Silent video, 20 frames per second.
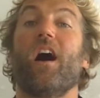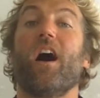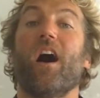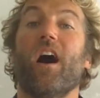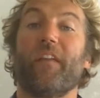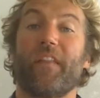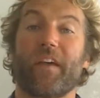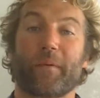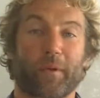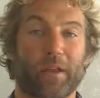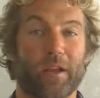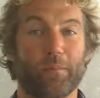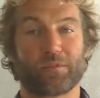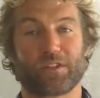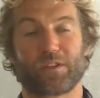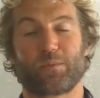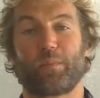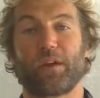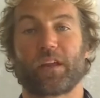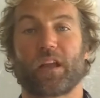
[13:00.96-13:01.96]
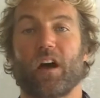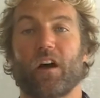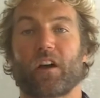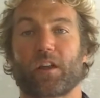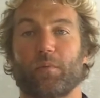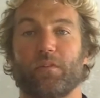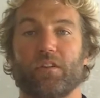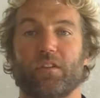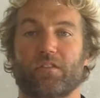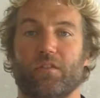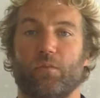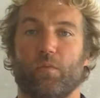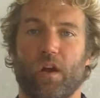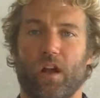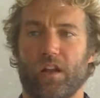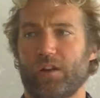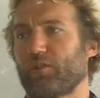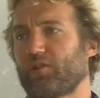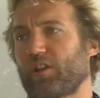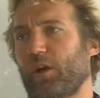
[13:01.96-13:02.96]
And there becomes this big argument as to,
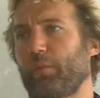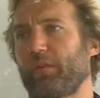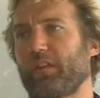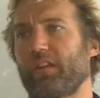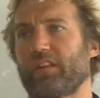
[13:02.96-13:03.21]
well, you sold me